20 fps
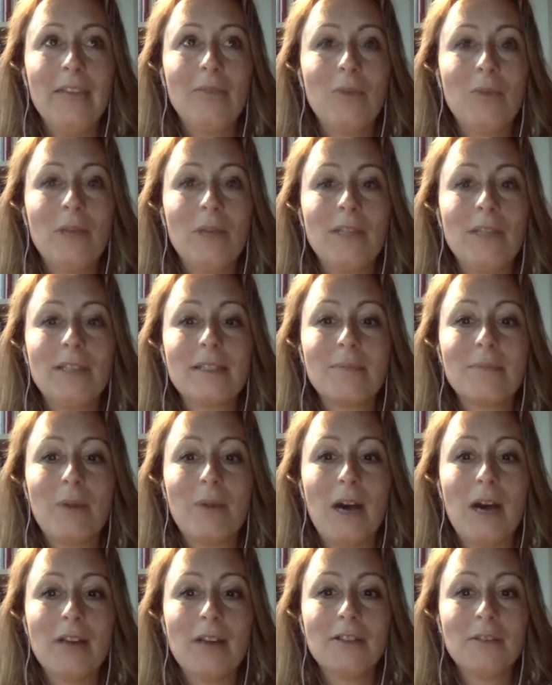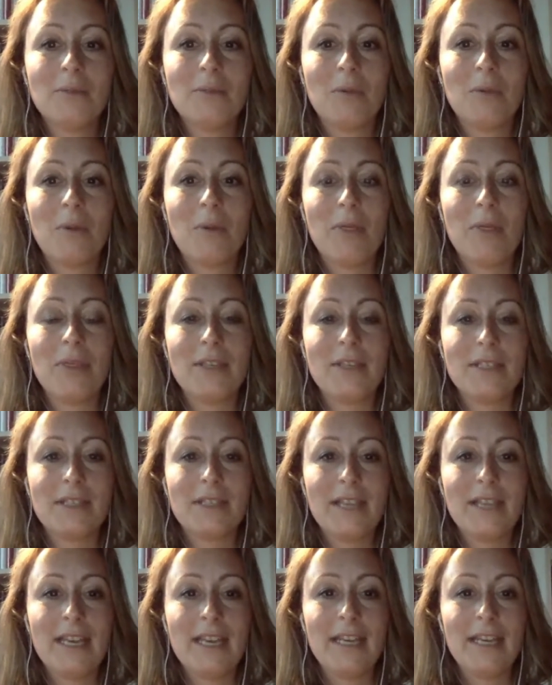what's possible with this
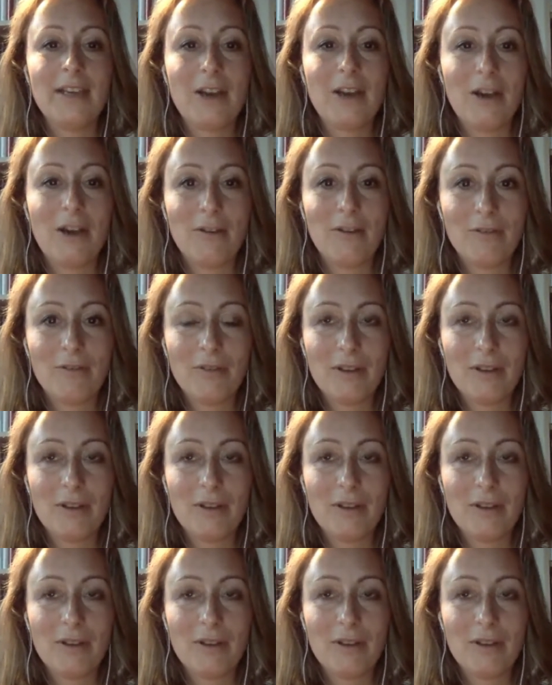thing of